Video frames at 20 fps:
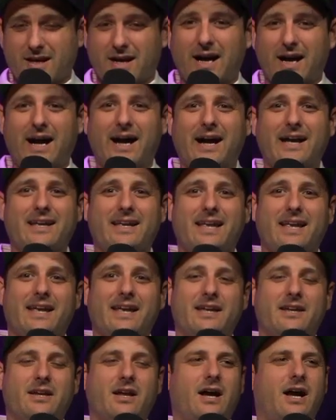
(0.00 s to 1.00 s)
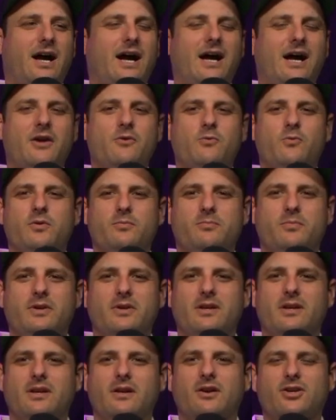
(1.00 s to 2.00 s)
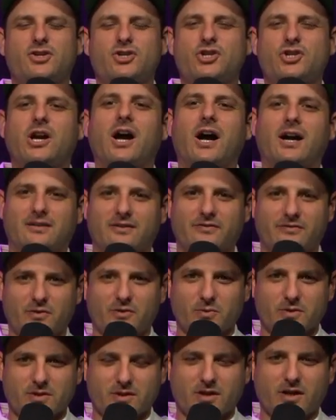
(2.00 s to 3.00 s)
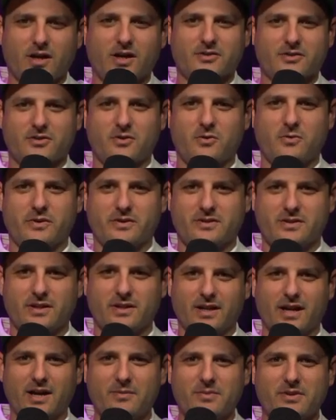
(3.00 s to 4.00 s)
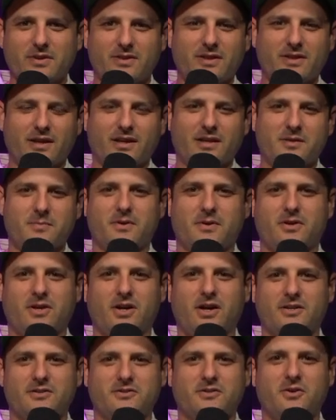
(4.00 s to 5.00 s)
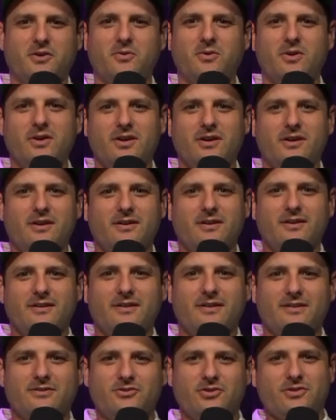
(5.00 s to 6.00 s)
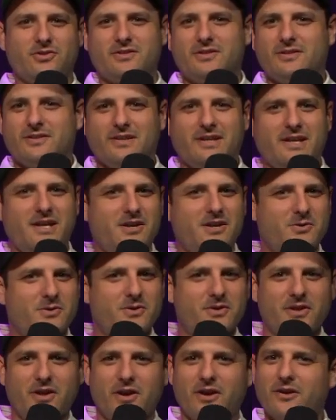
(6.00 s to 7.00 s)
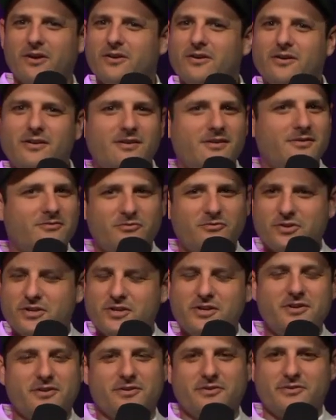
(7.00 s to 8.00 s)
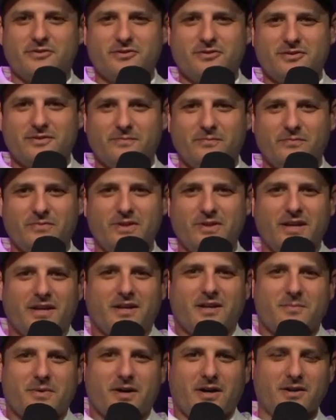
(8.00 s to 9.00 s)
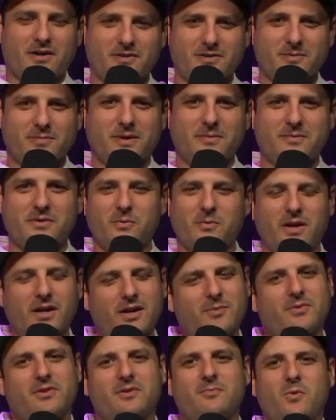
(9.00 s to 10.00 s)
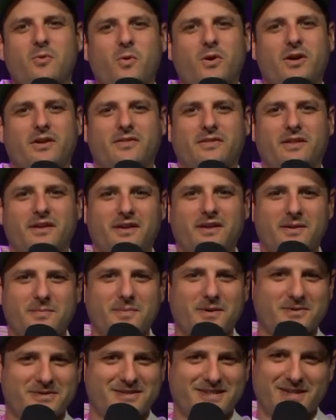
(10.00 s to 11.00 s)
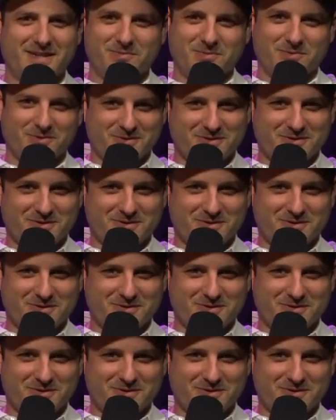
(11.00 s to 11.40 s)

I would be shocked if there was a Costco in the city. I've been thinking about Costco just here and there for years. Thinking about it. Sometimes I wake up in the morning thinking about samples.